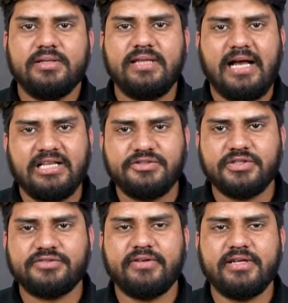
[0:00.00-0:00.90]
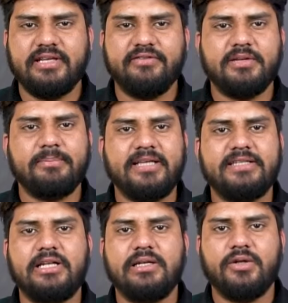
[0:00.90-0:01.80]
The answers were given by
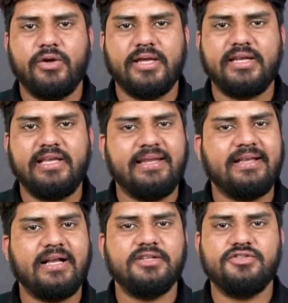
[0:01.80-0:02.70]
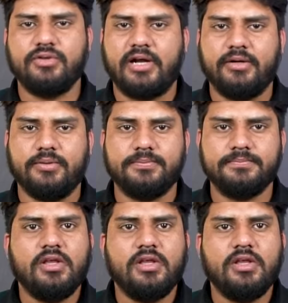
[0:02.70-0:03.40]
the lawyer Erica Jurado.